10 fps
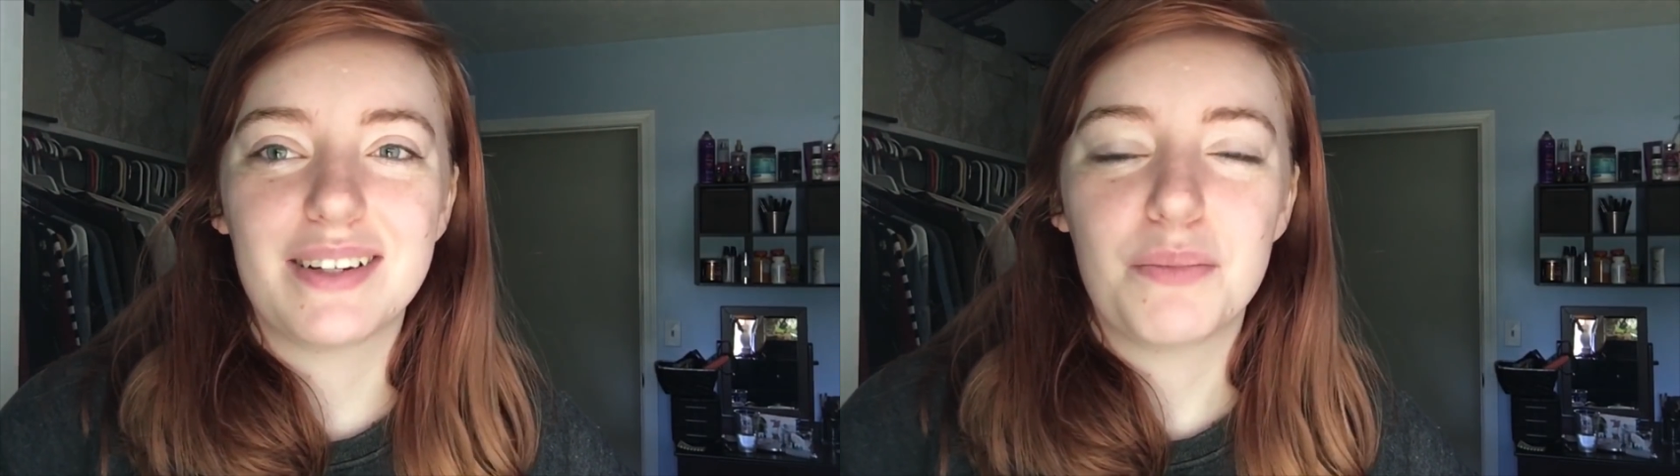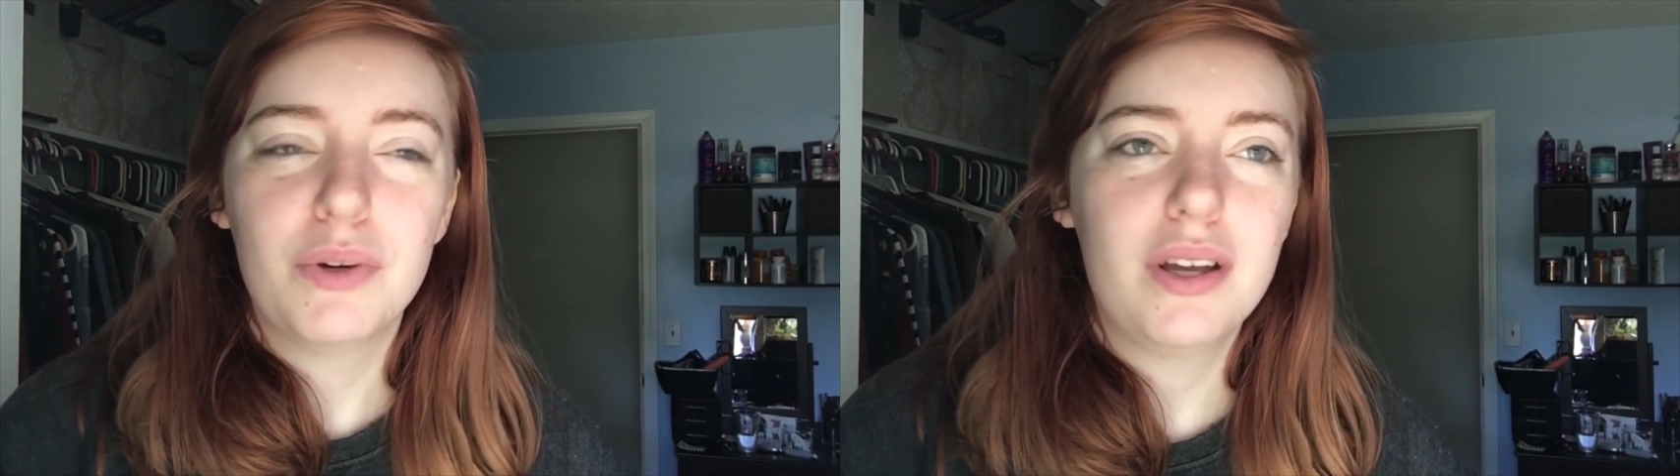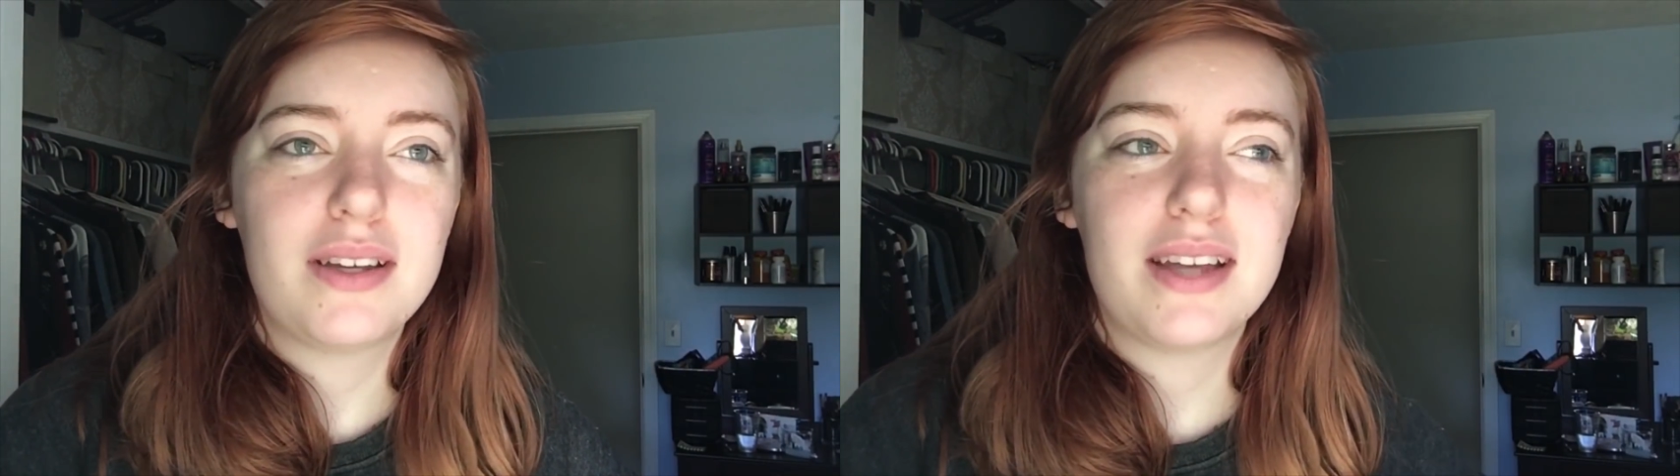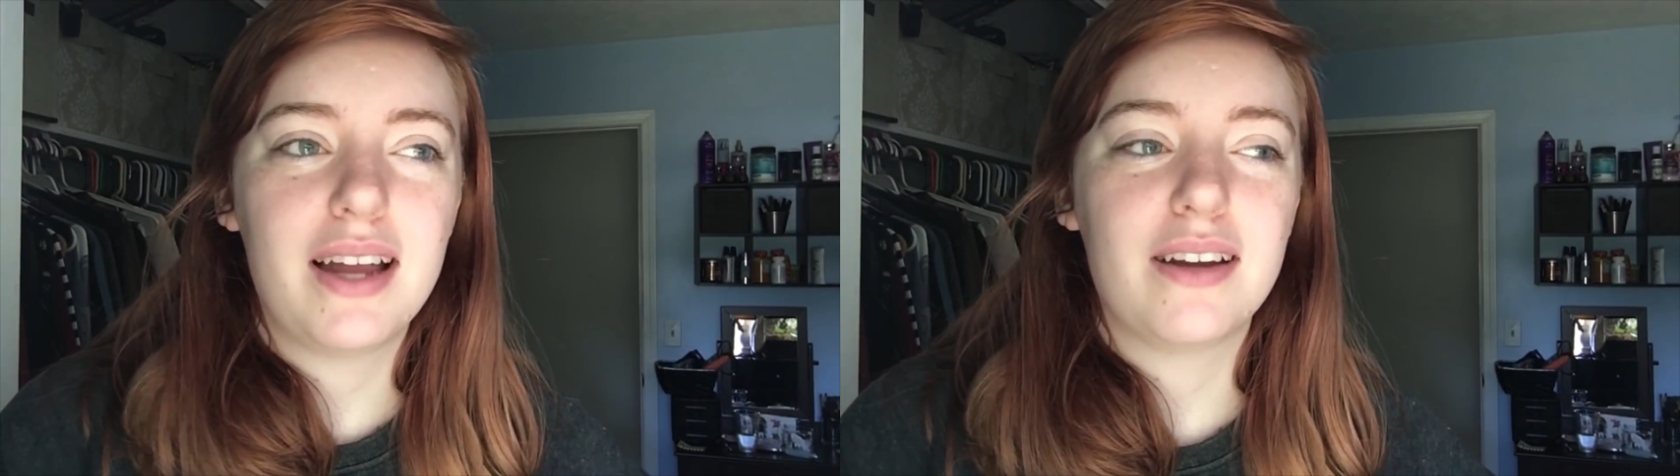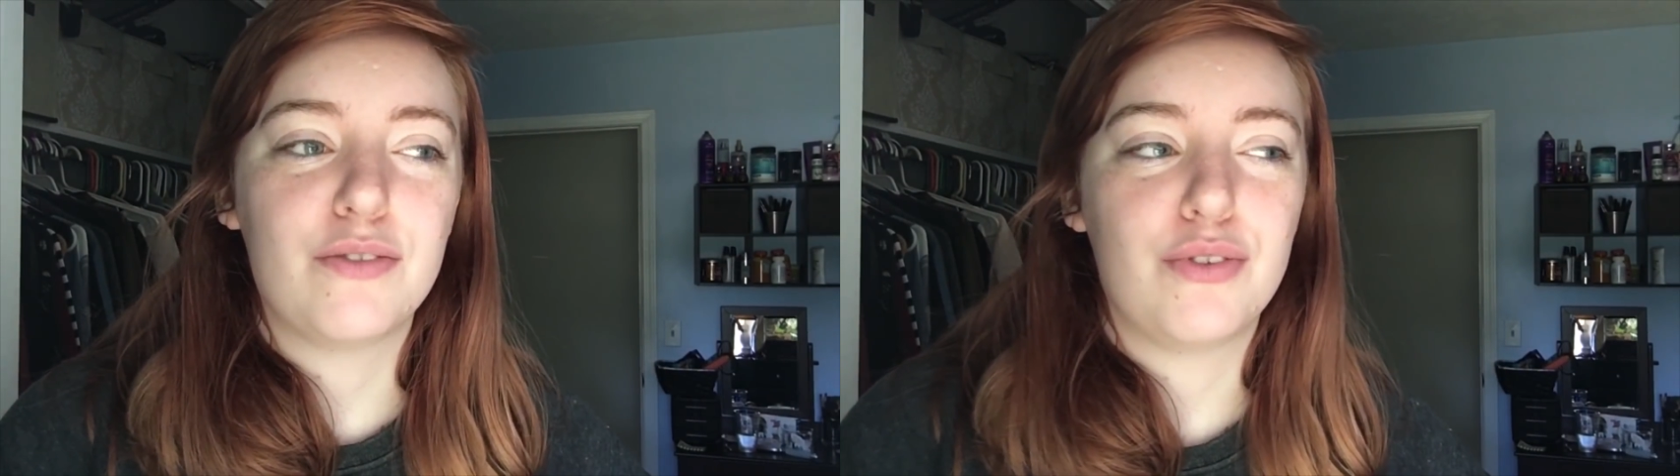I'm really
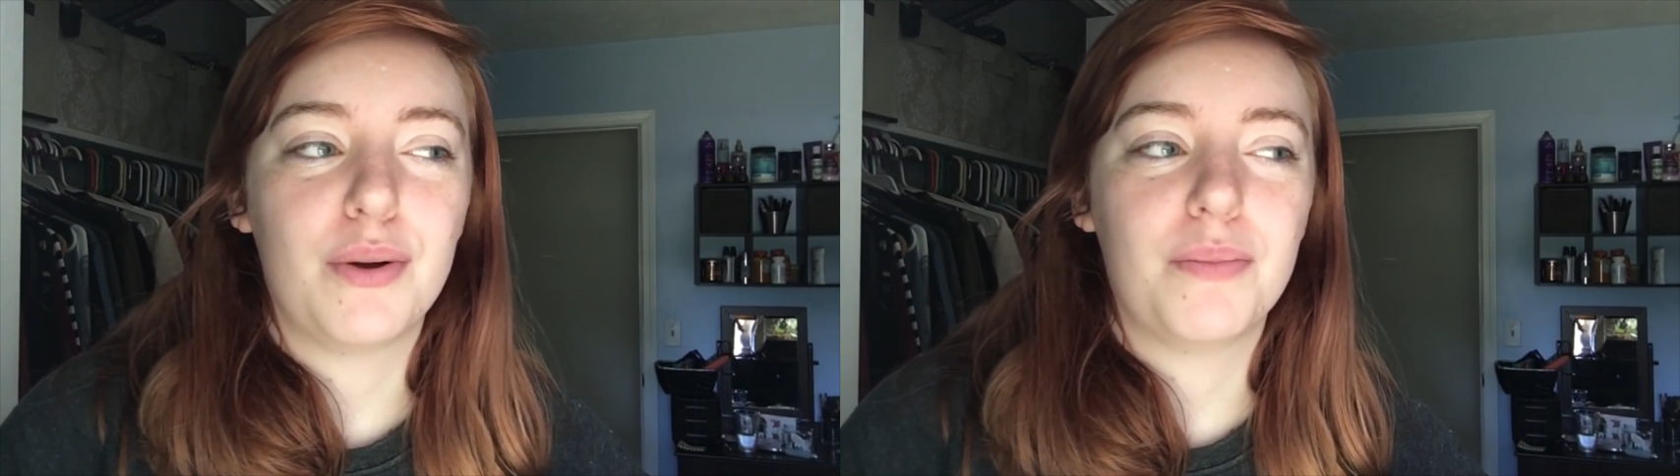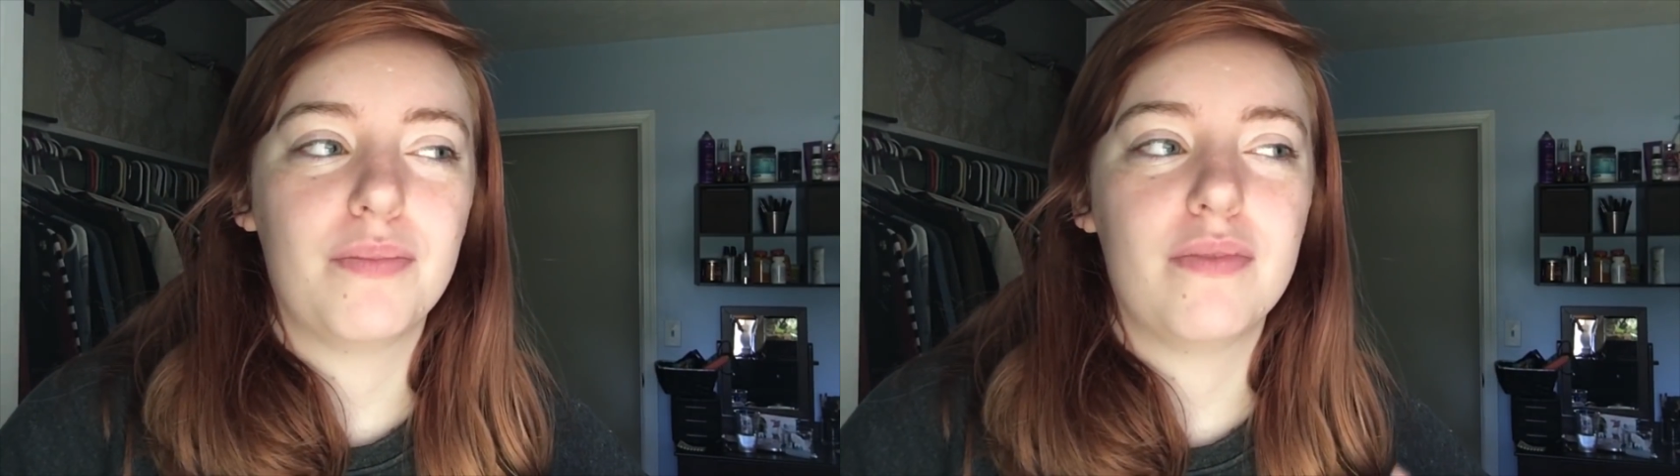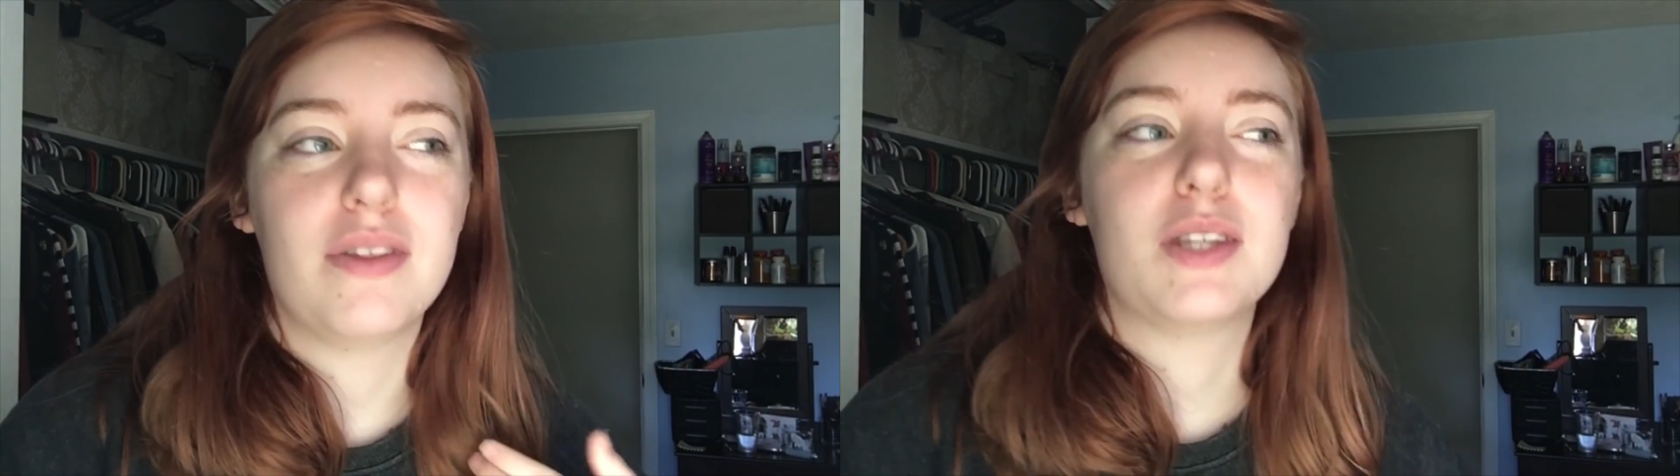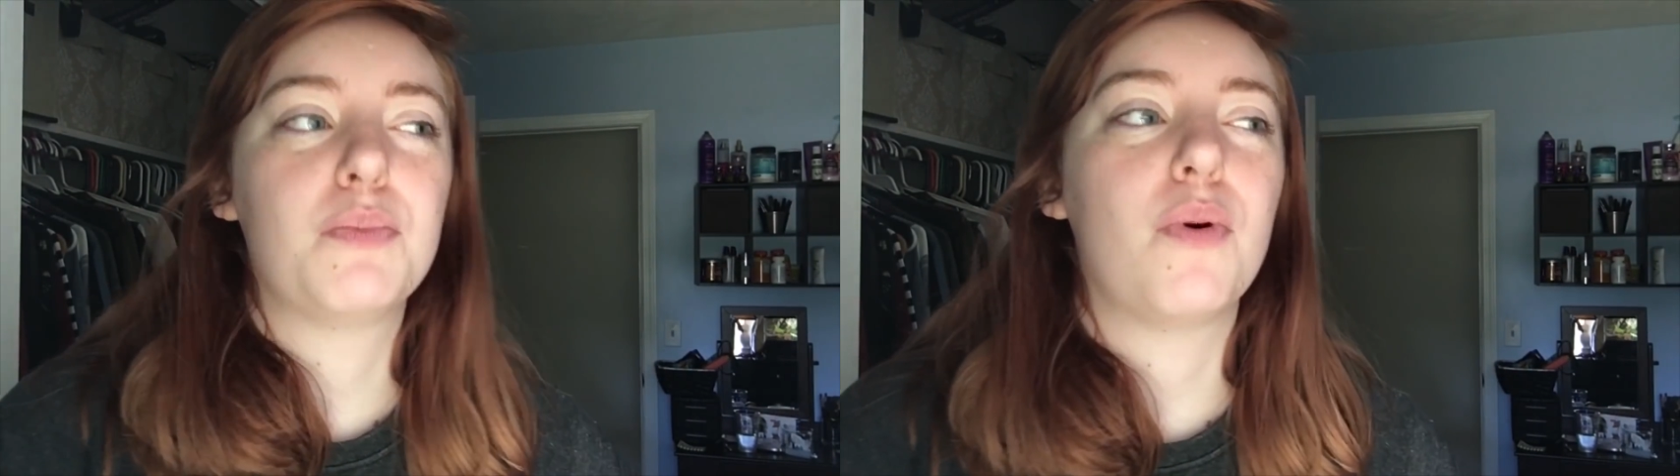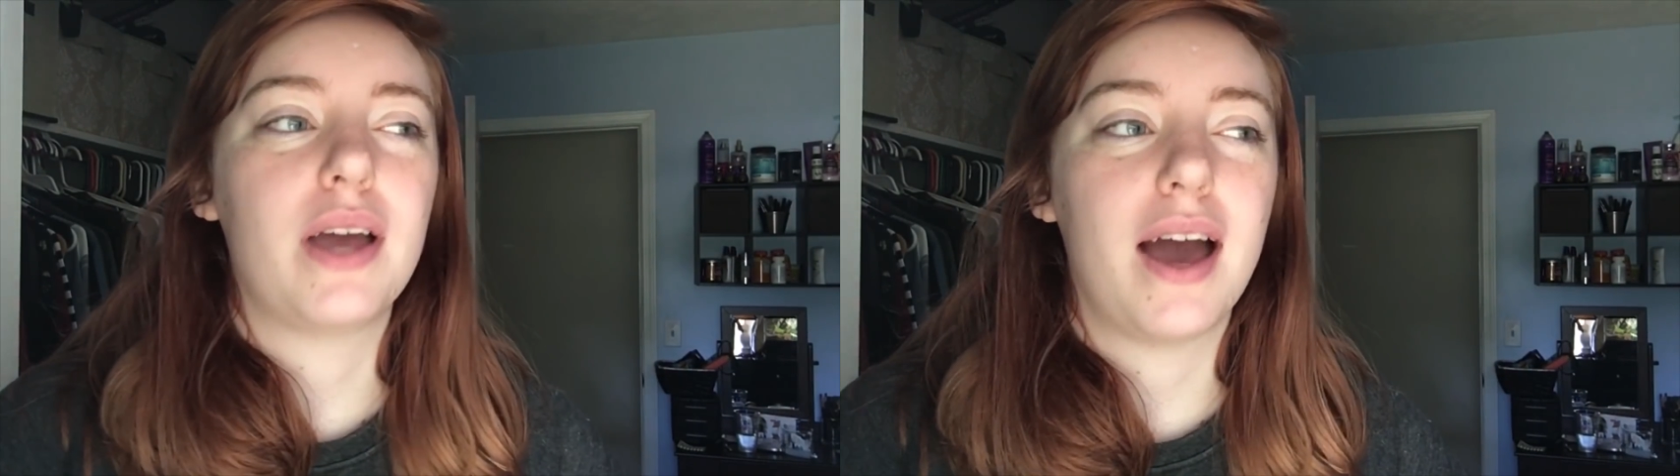excited from this
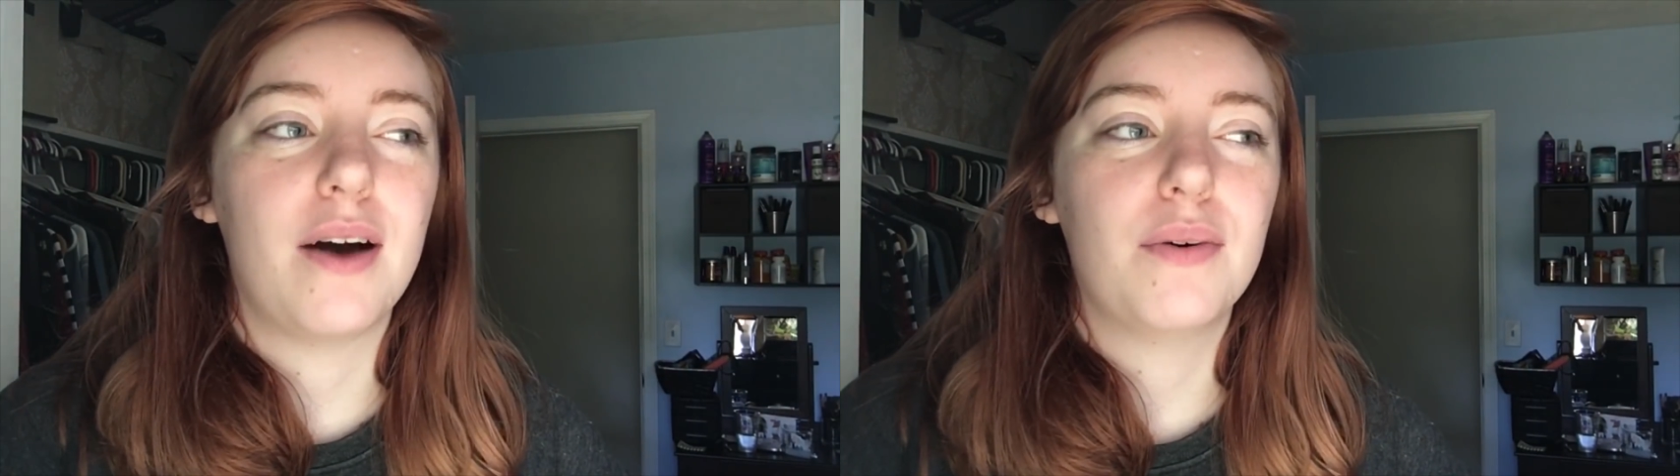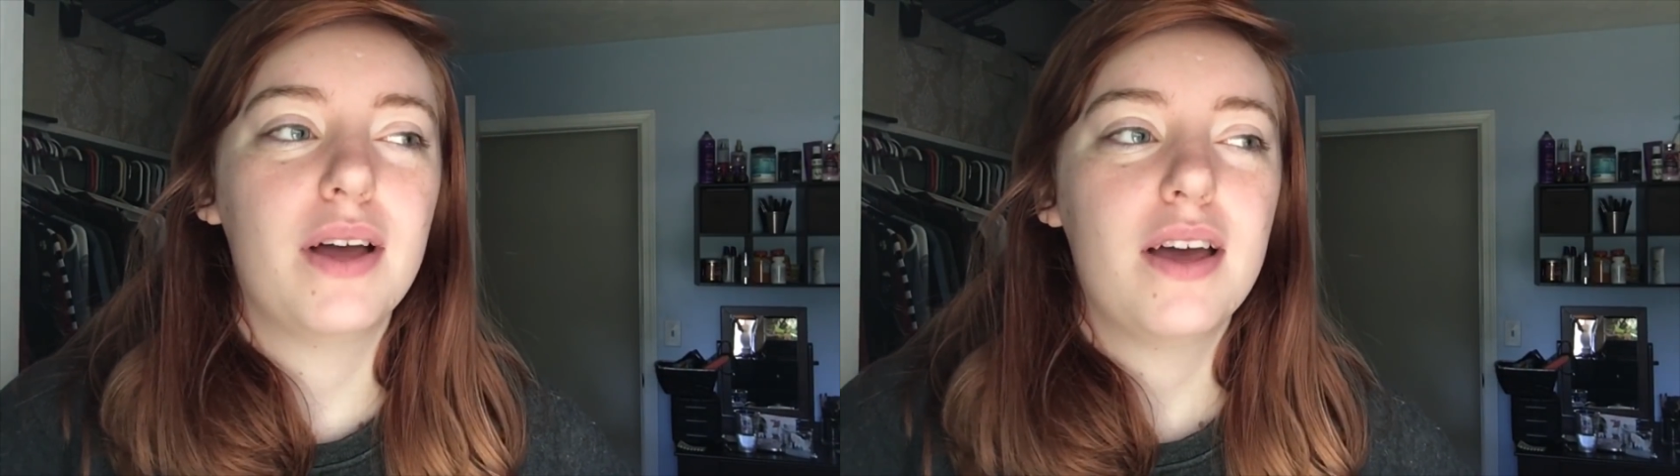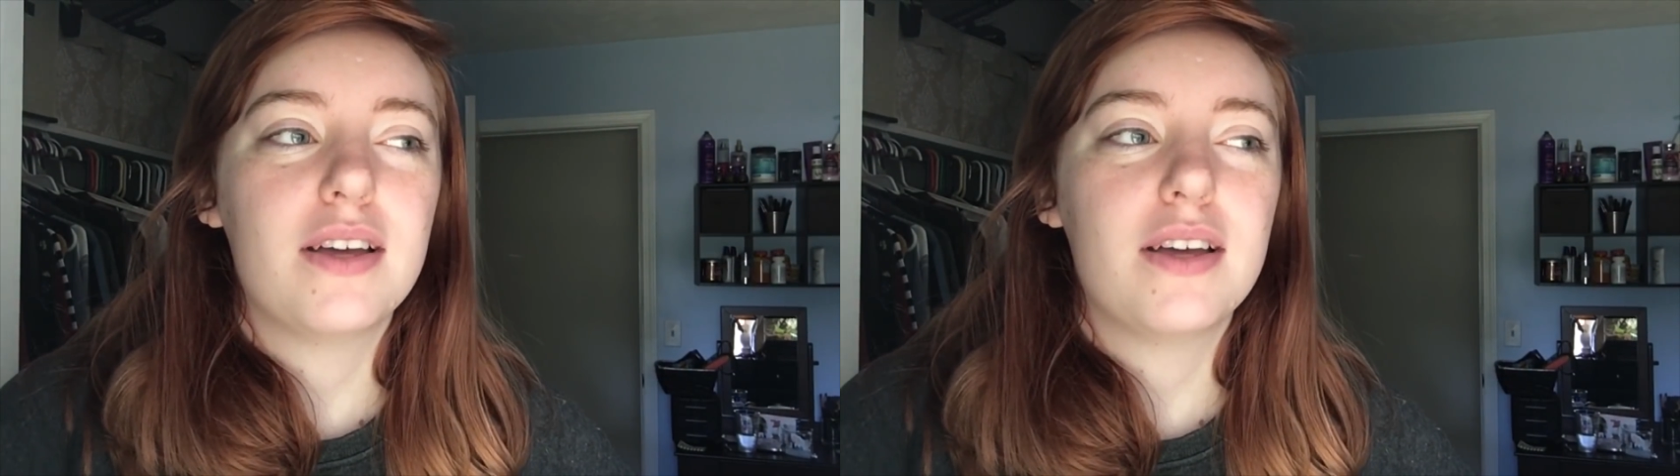point out.